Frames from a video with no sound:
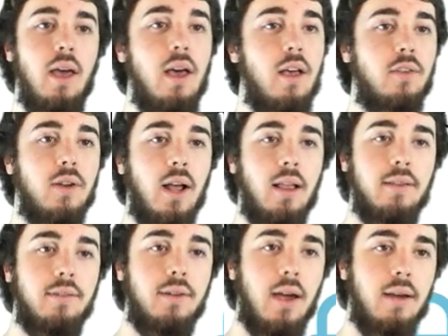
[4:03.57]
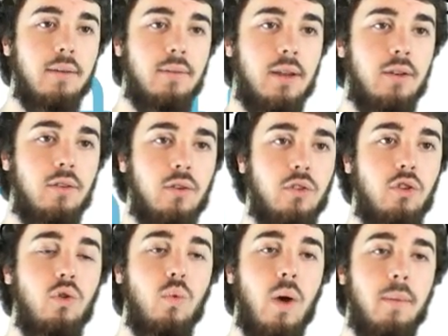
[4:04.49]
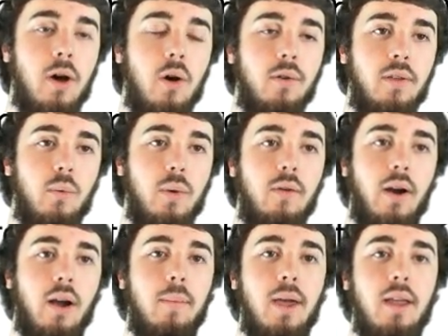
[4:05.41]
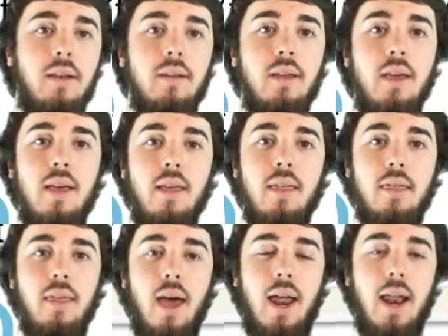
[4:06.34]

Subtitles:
So now let's dive into 2 web hosts that we recommend that